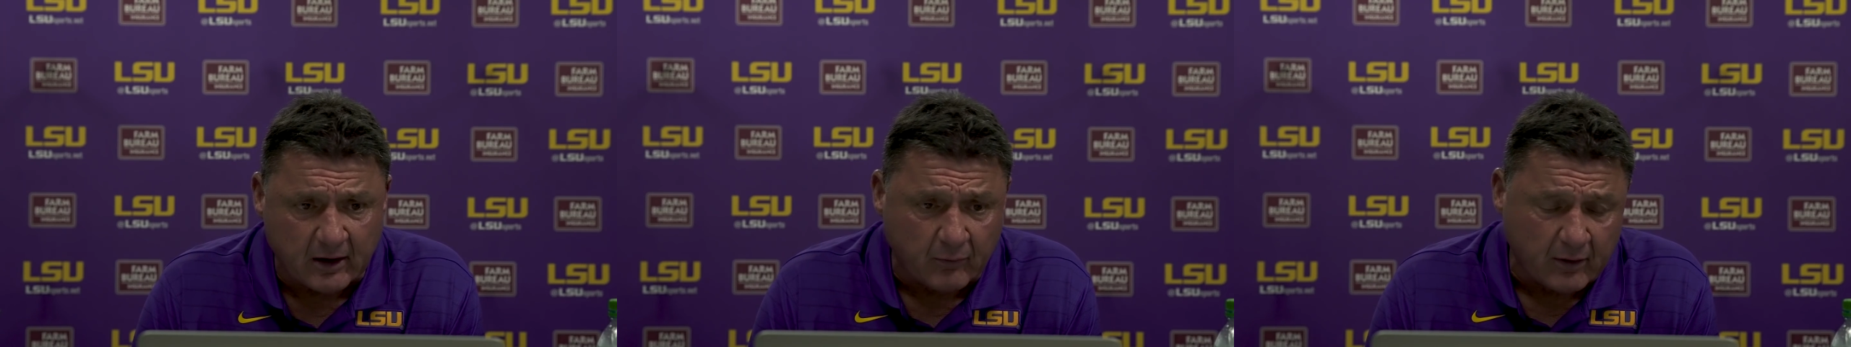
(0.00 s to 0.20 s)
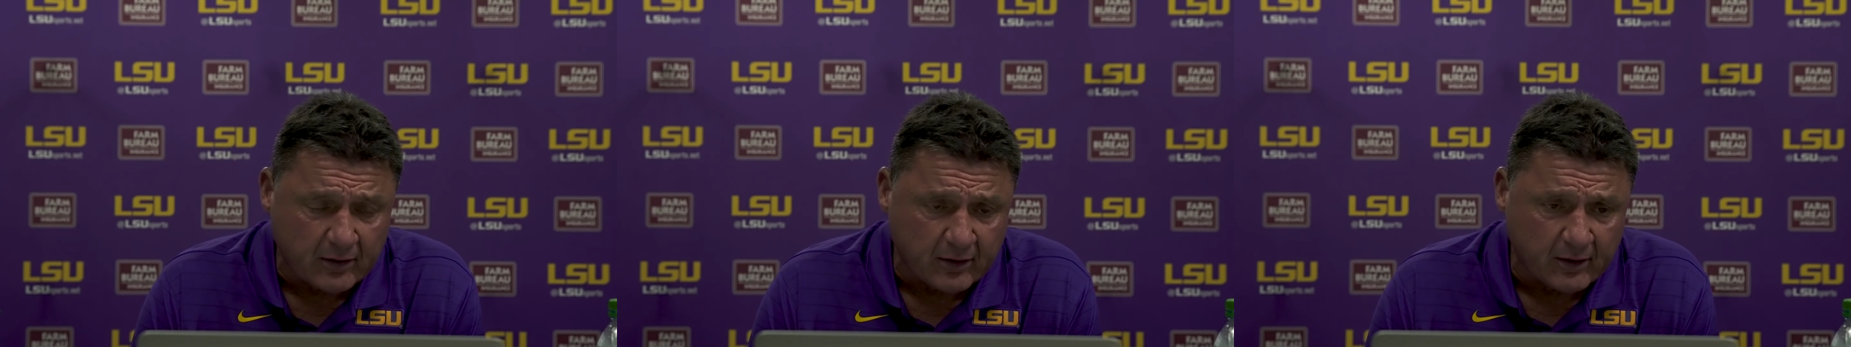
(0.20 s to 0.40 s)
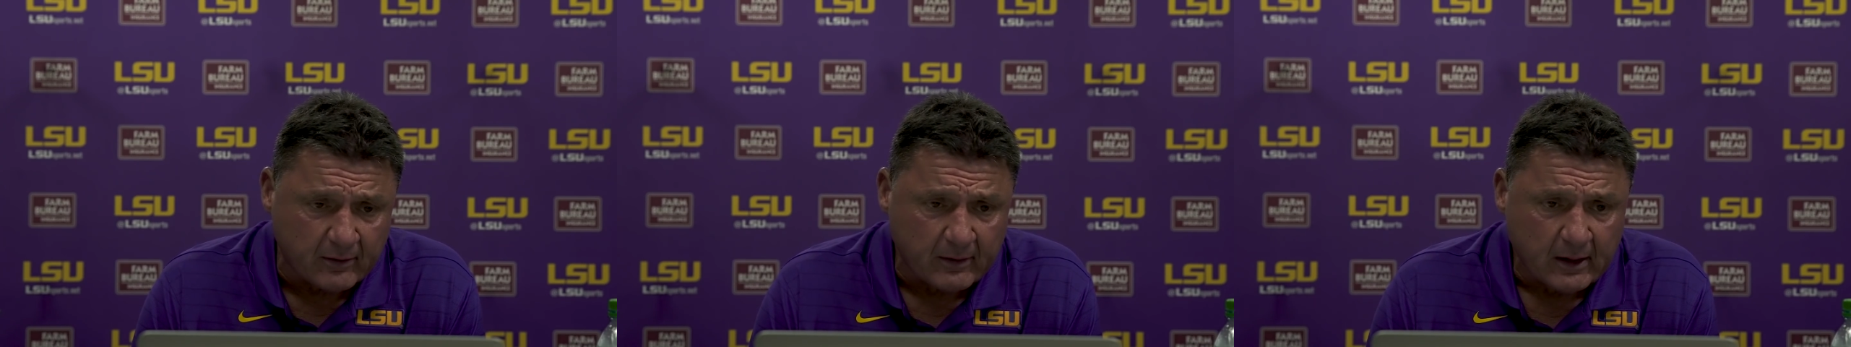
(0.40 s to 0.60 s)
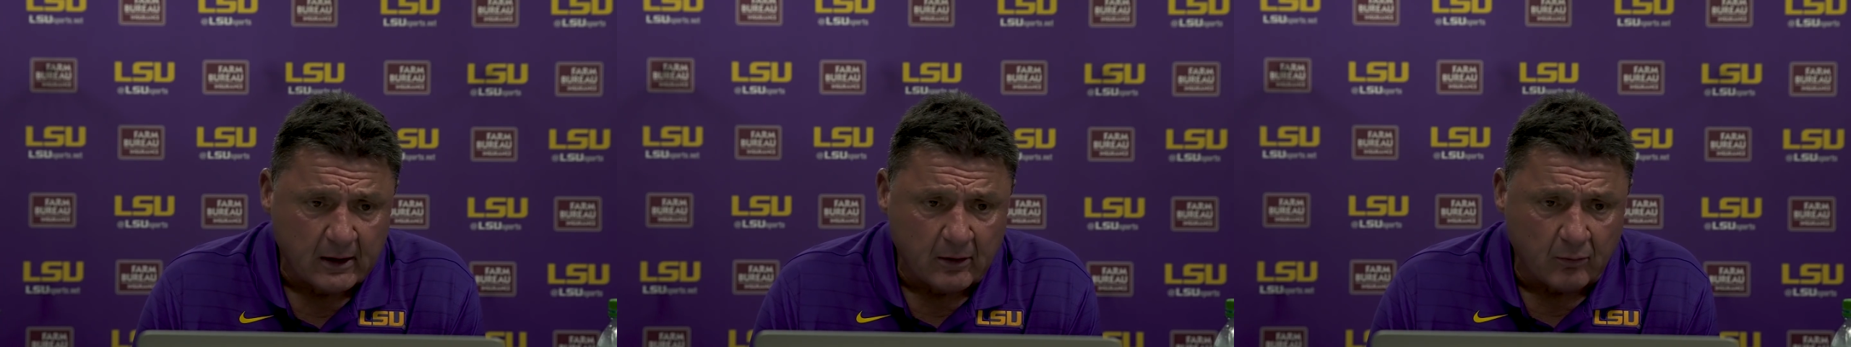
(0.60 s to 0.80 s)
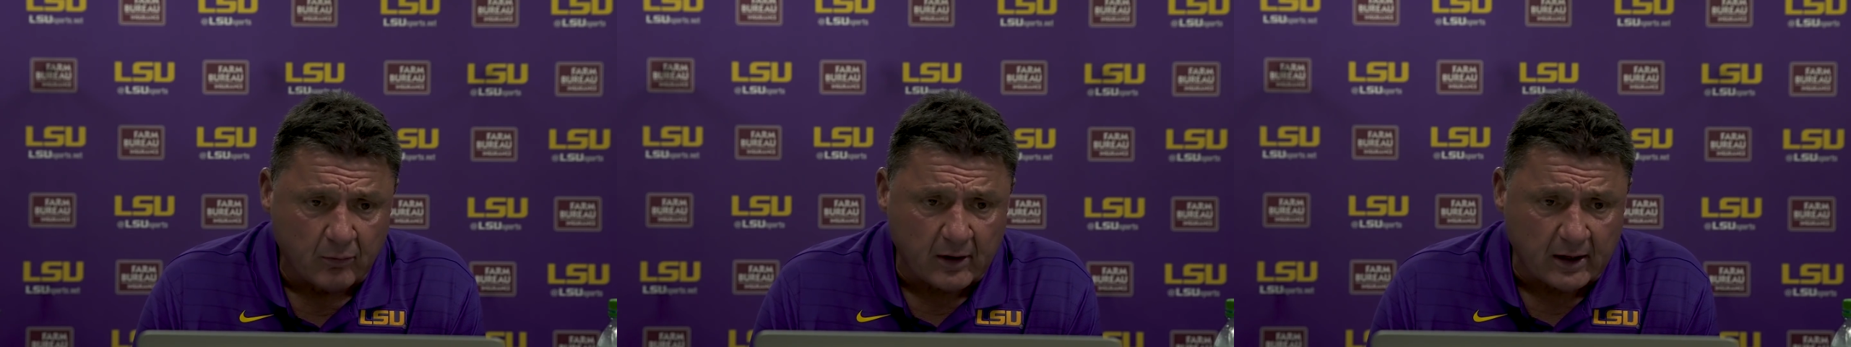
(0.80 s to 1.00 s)
Now, whether
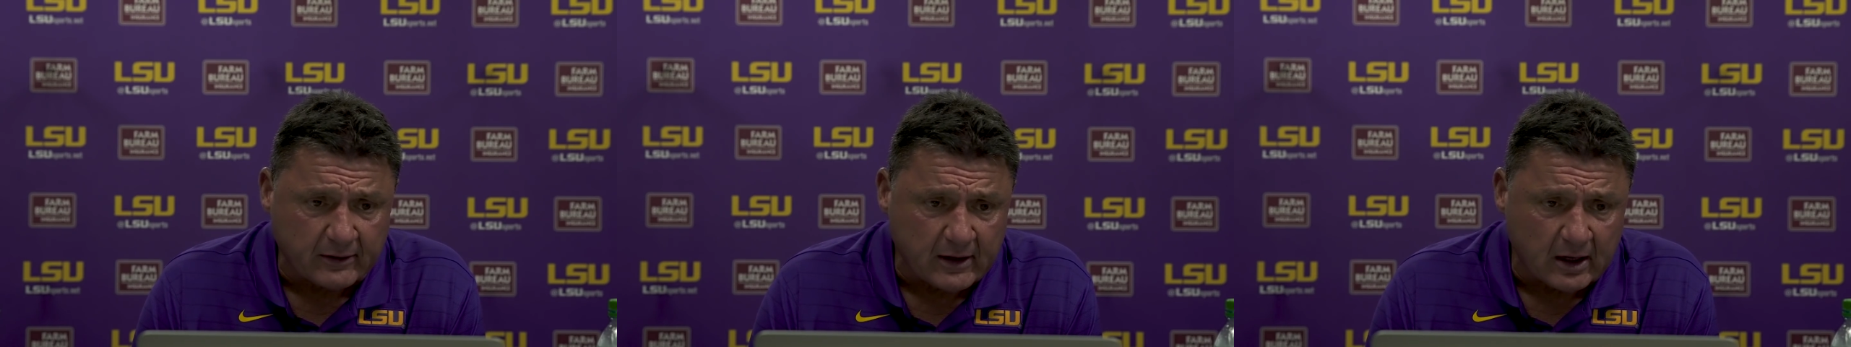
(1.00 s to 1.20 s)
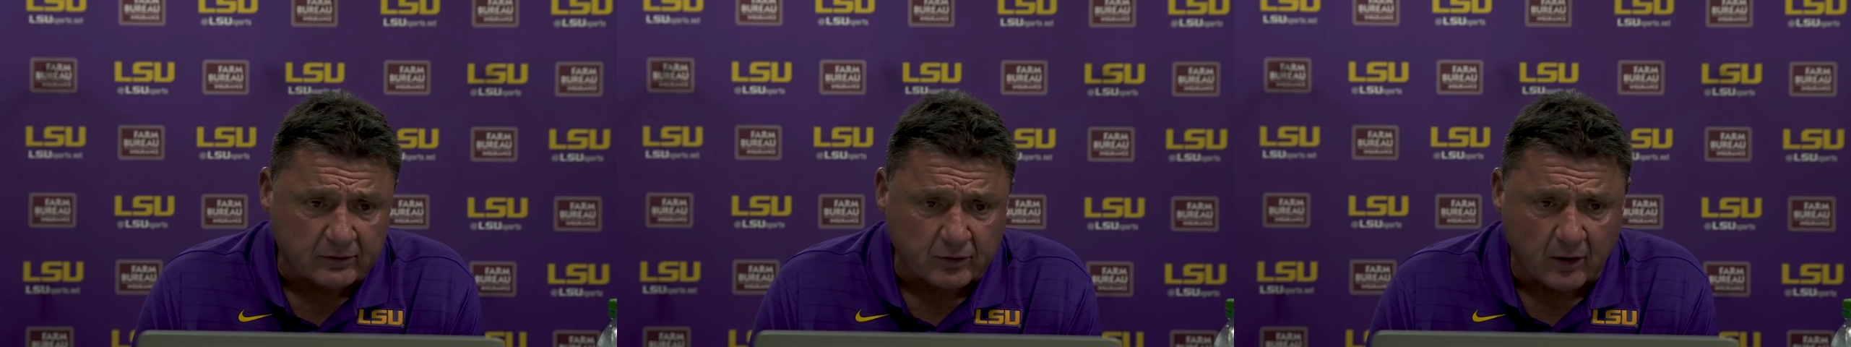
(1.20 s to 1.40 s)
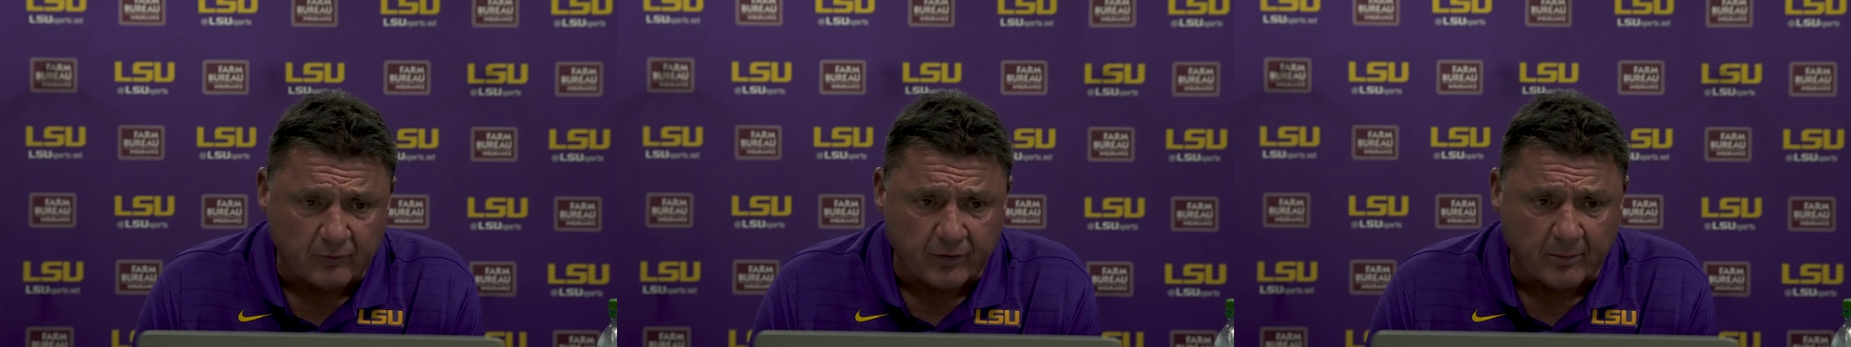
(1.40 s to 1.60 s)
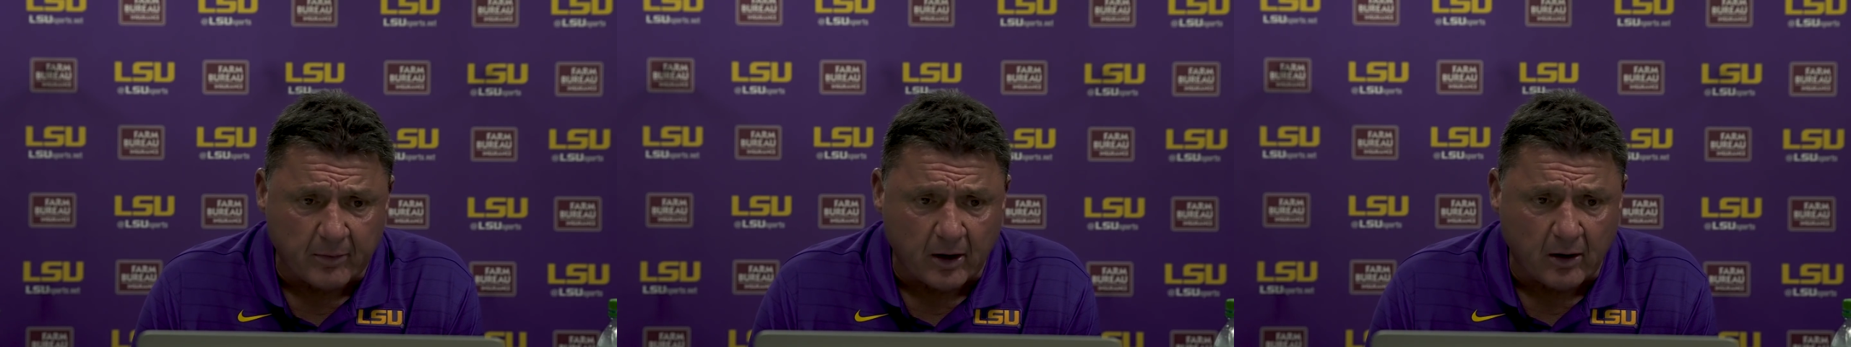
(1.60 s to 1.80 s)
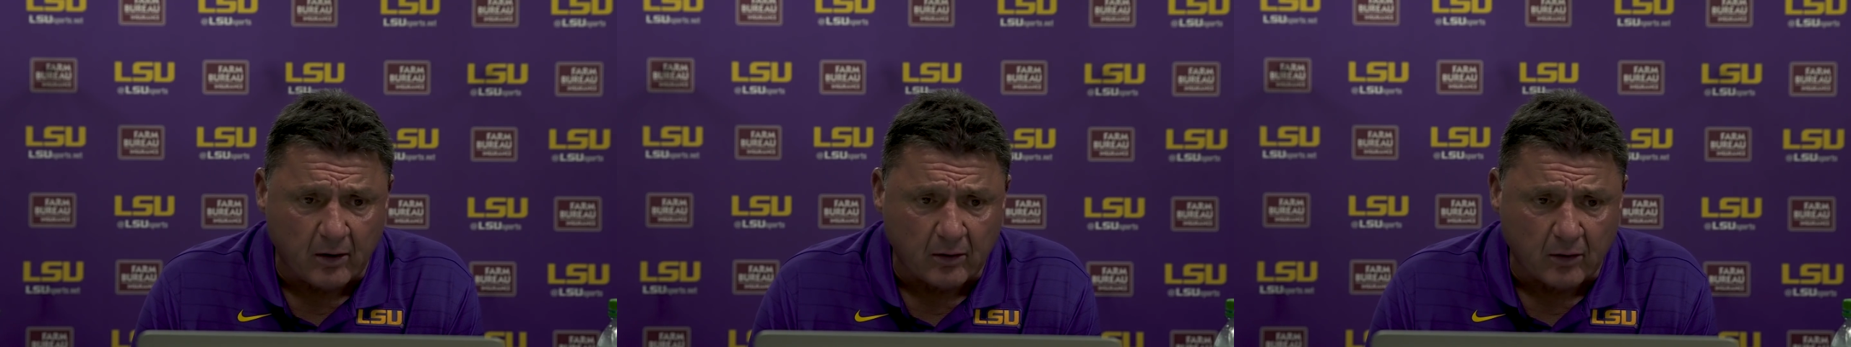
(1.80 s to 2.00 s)
we got knocked off the
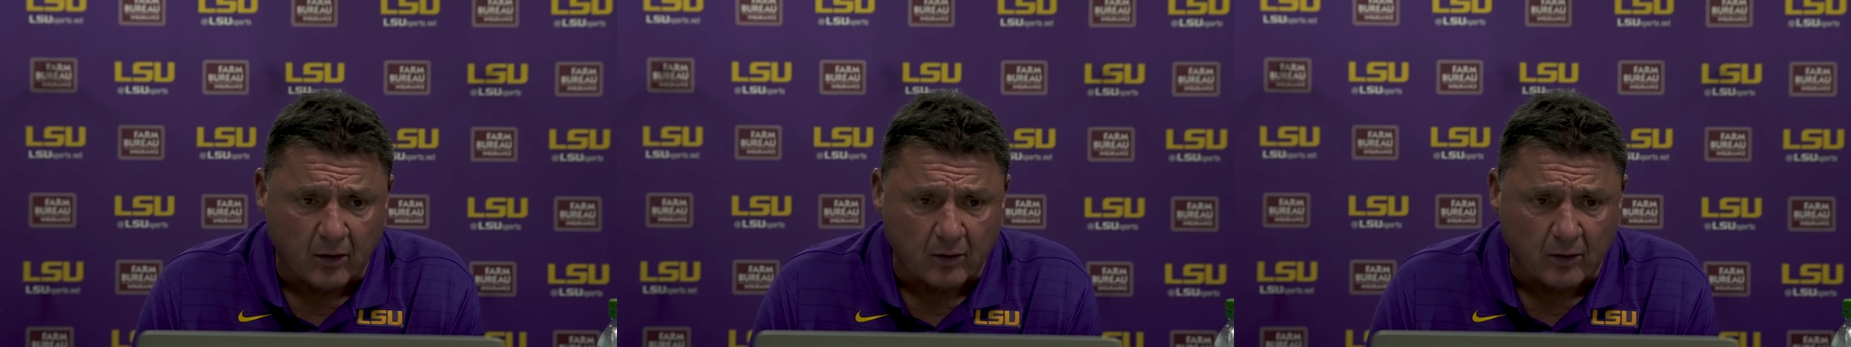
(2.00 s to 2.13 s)
ball